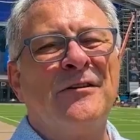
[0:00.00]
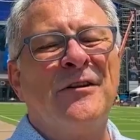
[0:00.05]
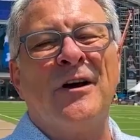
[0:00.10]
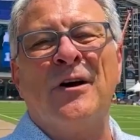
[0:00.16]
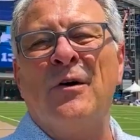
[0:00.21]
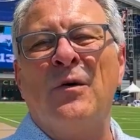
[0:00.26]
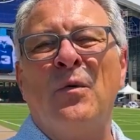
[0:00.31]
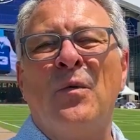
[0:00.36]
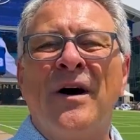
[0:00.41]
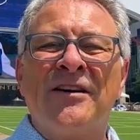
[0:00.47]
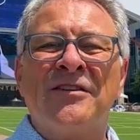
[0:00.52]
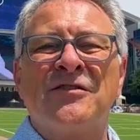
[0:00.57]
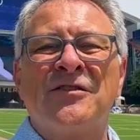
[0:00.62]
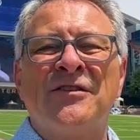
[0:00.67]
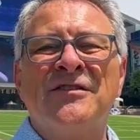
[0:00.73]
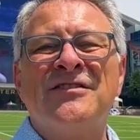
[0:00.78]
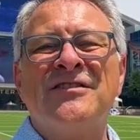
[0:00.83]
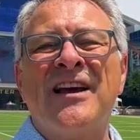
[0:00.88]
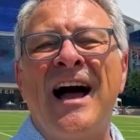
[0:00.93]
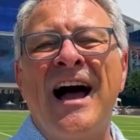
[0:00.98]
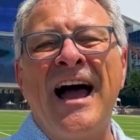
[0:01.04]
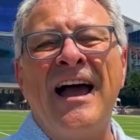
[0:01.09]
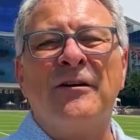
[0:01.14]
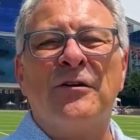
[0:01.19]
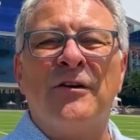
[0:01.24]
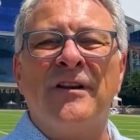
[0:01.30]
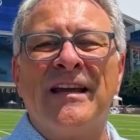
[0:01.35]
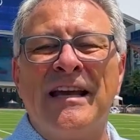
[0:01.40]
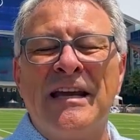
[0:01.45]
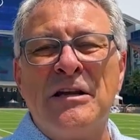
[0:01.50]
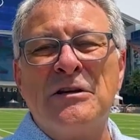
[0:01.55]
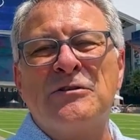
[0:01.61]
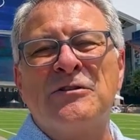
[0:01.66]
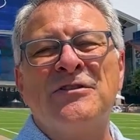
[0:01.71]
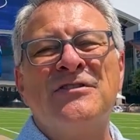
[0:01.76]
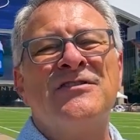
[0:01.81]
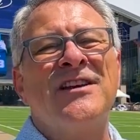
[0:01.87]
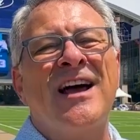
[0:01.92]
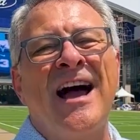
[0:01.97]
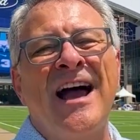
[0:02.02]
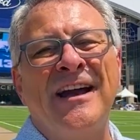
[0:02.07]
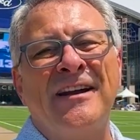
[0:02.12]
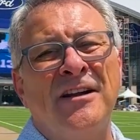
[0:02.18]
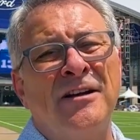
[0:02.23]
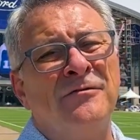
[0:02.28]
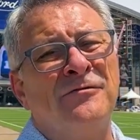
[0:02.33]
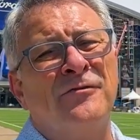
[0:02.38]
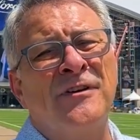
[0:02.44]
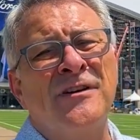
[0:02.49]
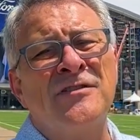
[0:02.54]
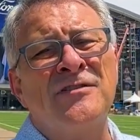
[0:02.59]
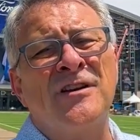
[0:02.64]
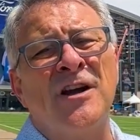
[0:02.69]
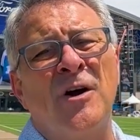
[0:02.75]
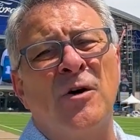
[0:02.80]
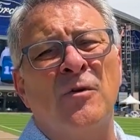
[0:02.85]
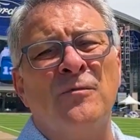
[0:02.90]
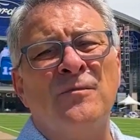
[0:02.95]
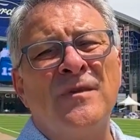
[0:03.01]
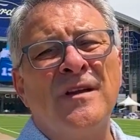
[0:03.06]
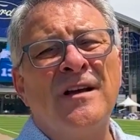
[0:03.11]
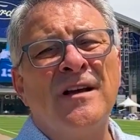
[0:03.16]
the western side or the eastern side of Frisco.